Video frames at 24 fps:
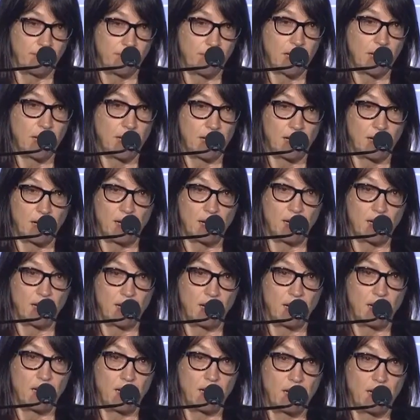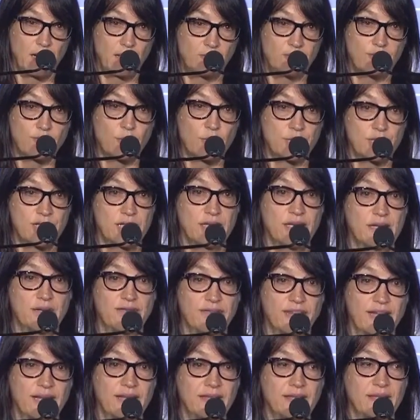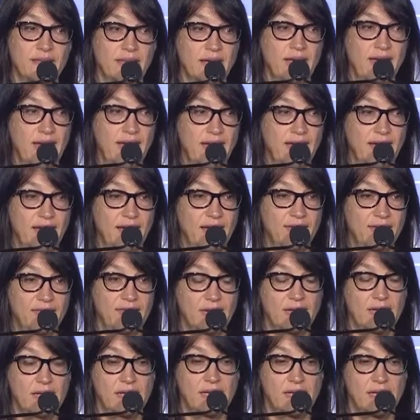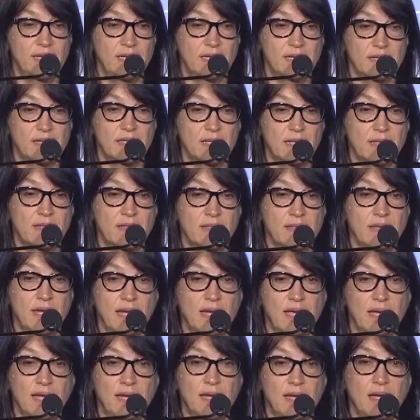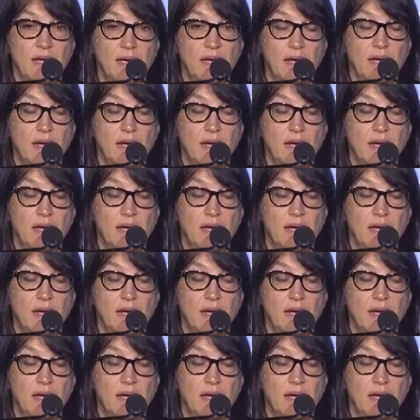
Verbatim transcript: uh, unfortunate effect that they have is that they